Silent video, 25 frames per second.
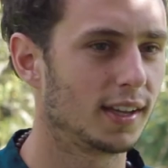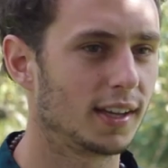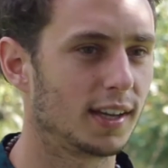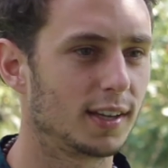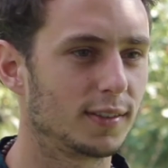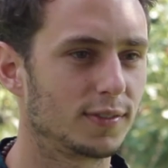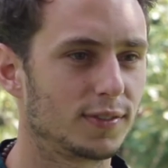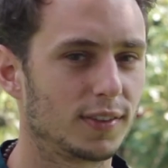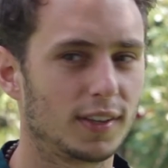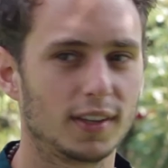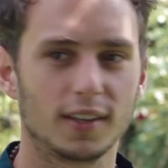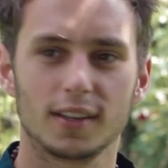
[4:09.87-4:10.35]
I
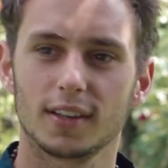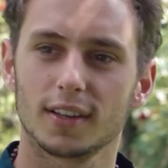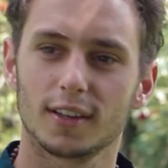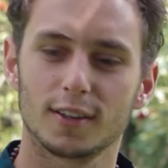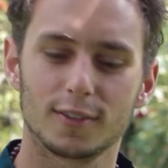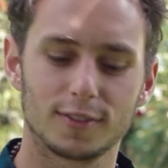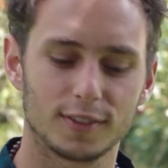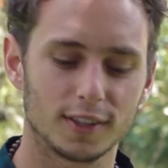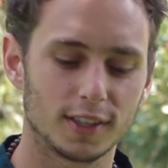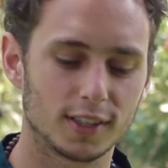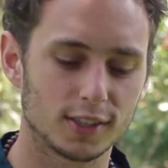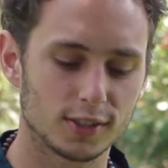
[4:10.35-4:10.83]
think
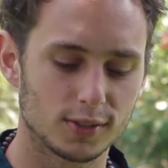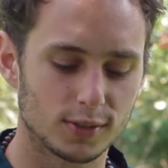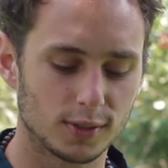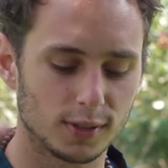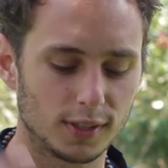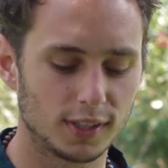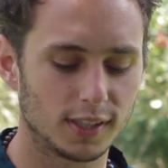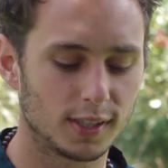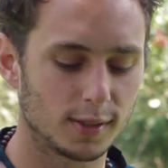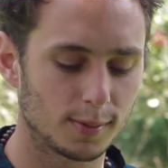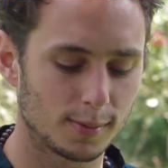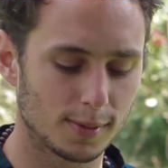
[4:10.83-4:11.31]
it's
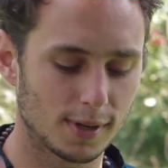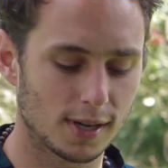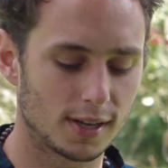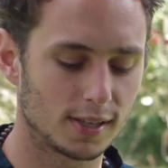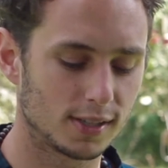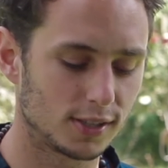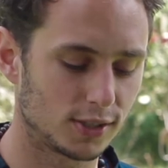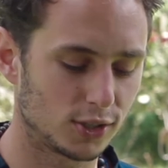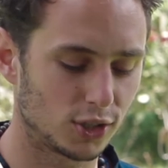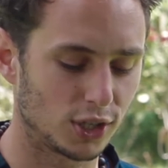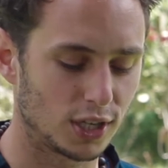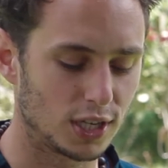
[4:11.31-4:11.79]
really
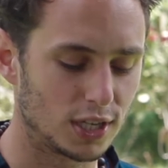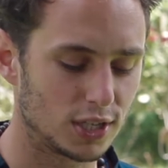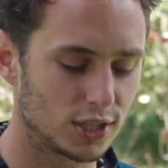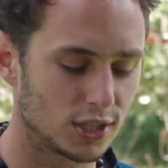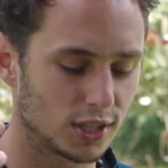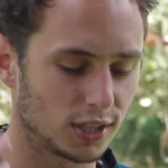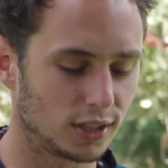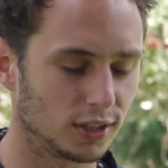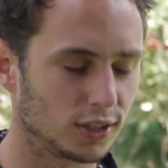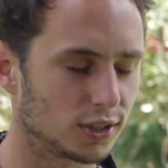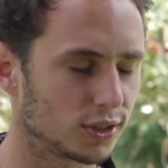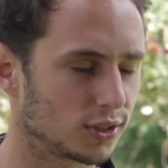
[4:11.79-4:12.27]
about
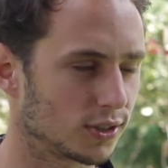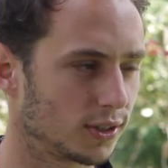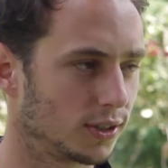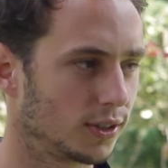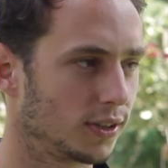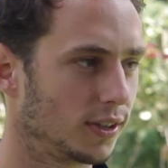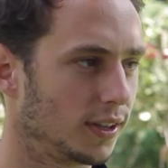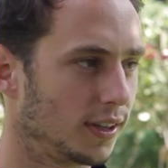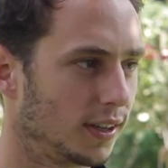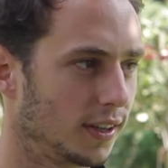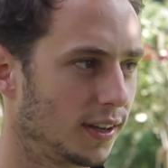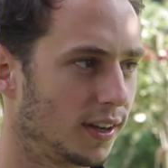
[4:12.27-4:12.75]
changing the
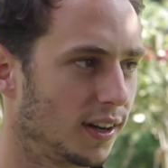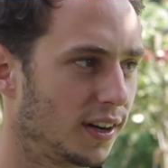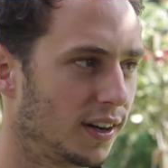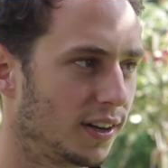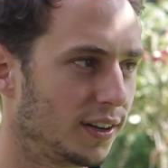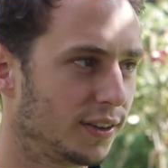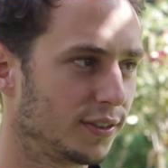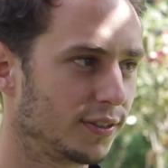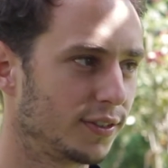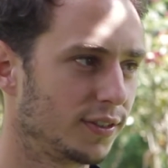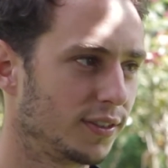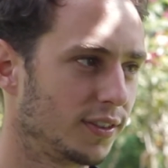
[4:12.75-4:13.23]
story
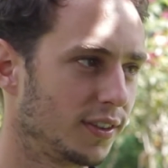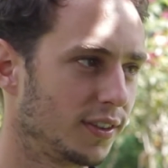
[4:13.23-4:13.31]
of